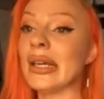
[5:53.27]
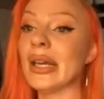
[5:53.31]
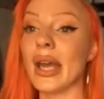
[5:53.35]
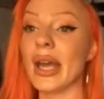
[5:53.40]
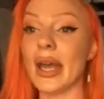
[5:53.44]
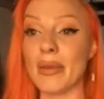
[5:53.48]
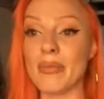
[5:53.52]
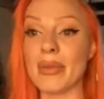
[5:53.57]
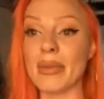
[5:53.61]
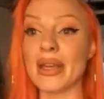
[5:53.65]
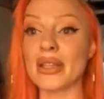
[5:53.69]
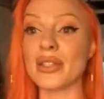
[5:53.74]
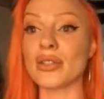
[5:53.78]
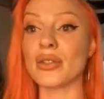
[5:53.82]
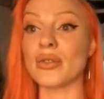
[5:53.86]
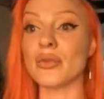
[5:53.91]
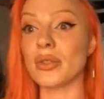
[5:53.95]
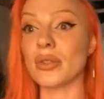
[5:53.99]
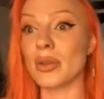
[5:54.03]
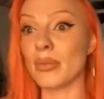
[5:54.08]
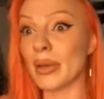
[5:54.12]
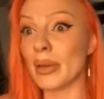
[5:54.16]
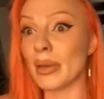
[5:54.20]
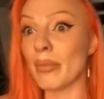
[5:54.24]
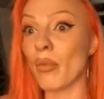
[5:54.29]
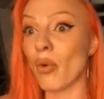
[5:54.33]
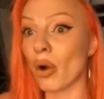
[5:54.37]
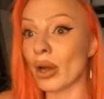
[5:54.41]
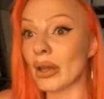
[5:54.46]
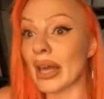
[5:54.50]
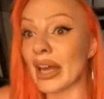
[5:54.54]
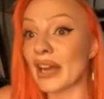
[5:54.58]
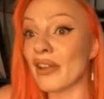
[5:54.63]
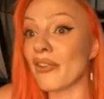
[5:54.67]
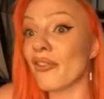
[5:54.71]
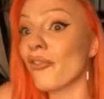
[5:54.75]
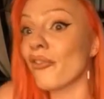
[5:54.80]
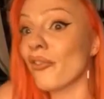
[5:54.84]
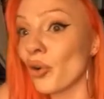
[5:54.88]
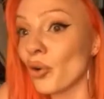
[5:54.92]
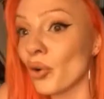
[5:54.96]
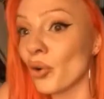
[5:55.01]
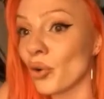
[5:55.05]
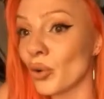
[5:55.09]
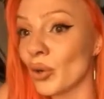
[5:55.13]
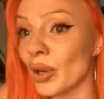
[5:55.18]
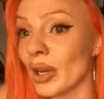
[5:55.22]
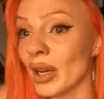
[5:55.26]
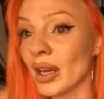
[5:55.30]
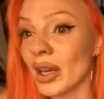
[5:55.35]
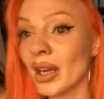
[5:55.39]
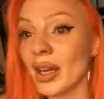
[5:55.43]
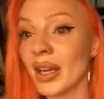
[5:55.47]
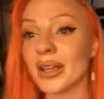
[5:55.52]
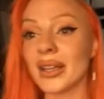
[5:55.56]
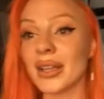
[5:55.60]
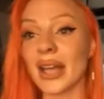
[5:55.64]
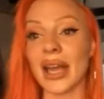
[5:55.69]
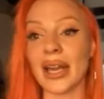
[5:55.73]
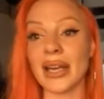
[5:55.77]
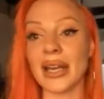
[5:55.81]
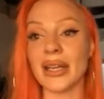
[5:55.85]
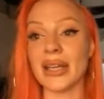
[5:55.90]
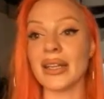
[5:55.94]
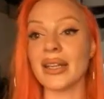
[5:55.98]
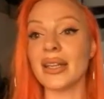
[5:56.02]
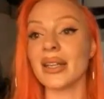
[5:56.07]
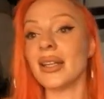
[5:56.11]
it makes you to be more like food than,